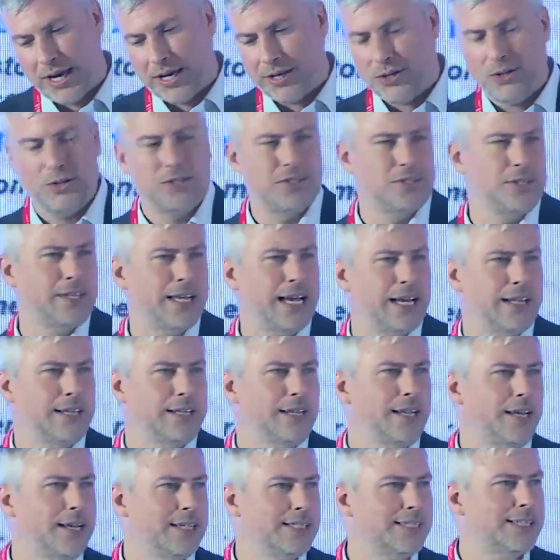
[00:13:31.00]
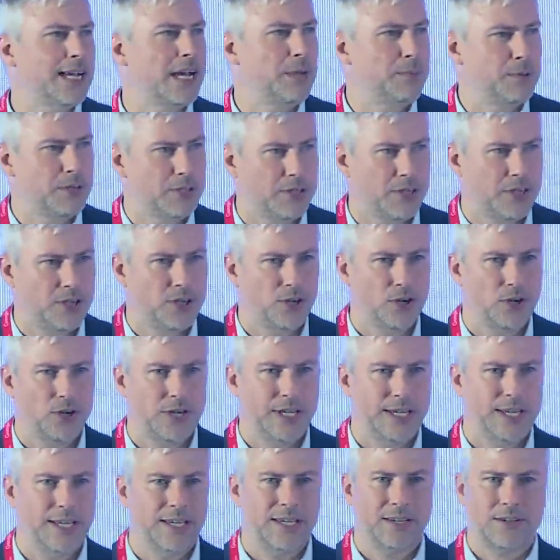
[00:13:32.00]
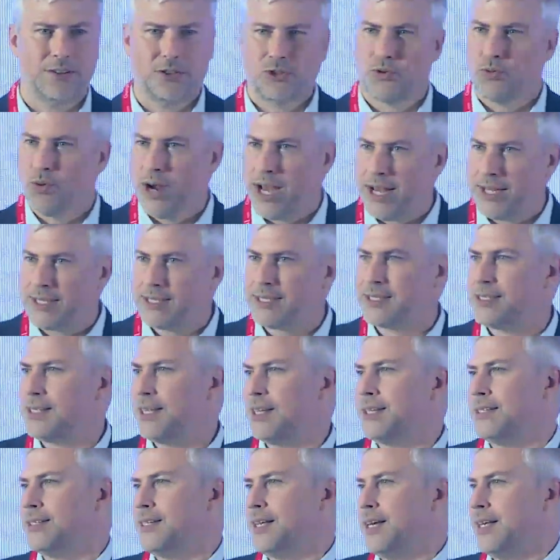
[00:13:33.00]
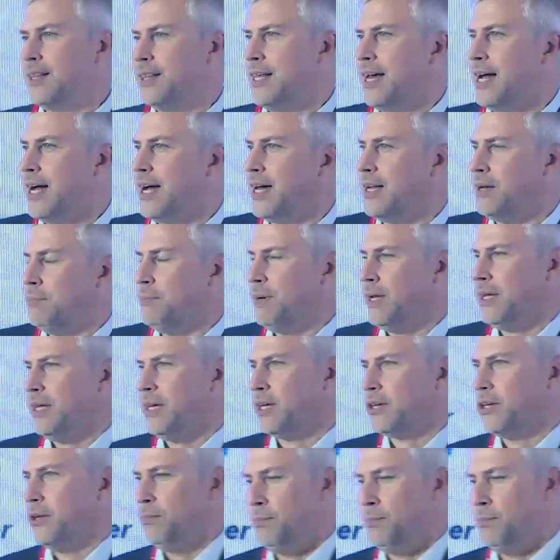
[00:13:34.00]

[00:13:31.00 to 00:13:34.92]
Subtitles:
you see that in cybersecurity threats, things like that, but it could